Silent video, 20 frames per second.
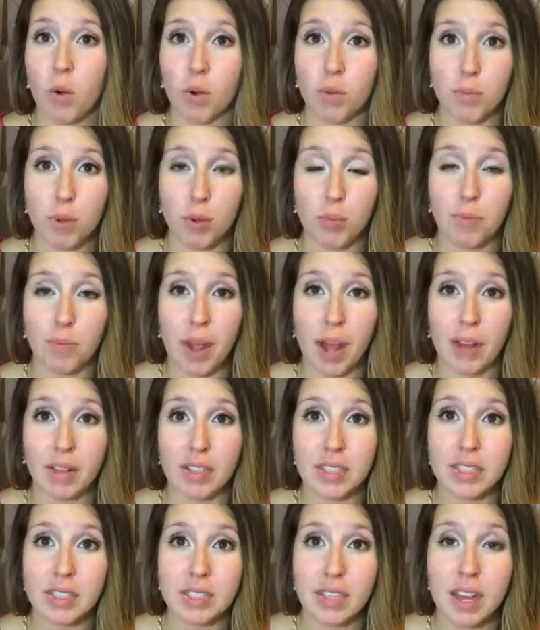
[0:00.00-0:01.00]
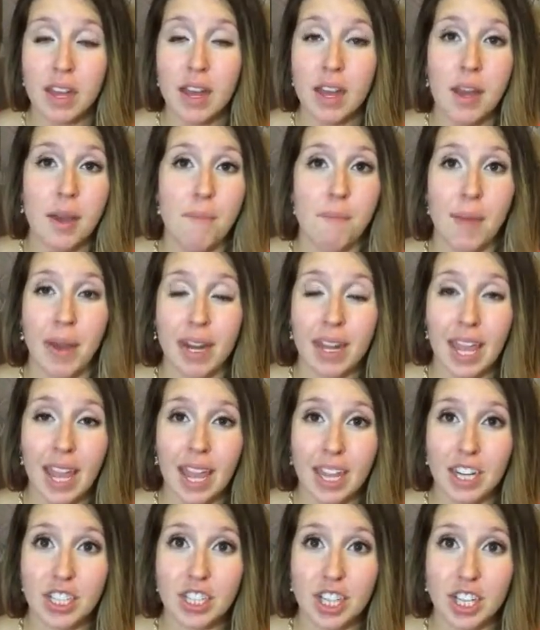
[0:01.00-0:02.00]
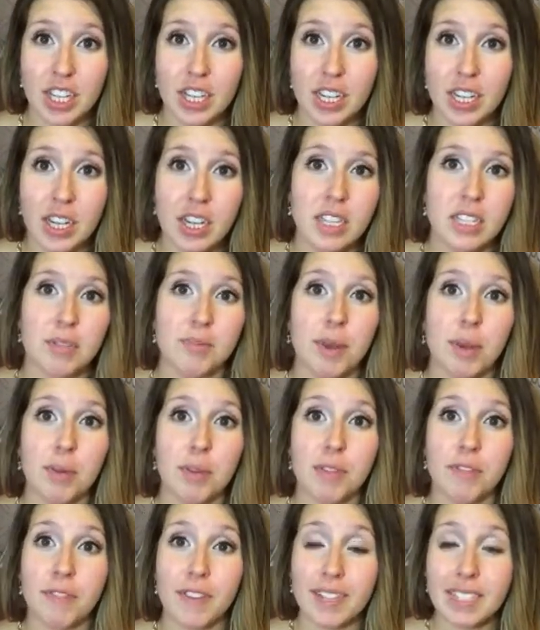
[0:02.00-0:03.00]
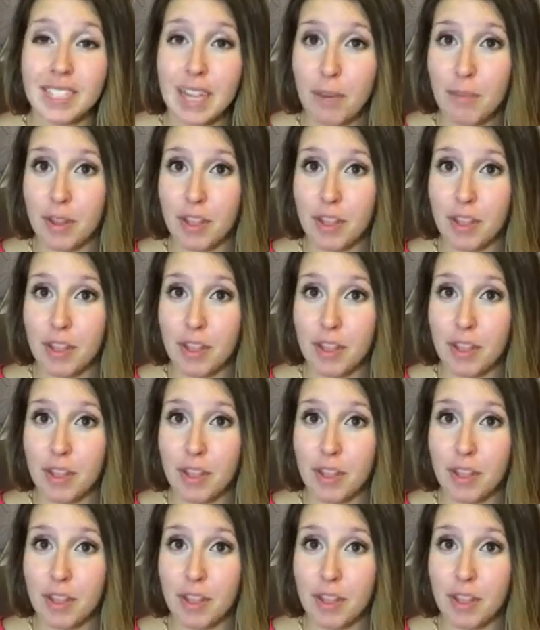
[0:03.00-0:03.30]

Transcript: hormone balance medication to be able to fix that,